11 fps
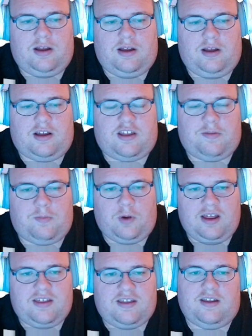
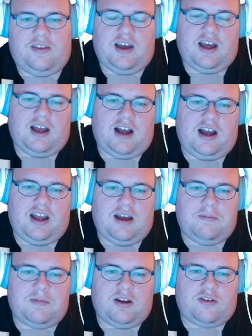express that I am
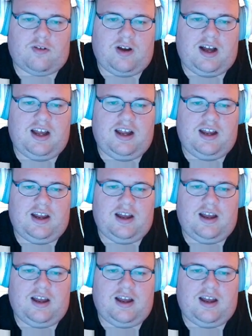going to try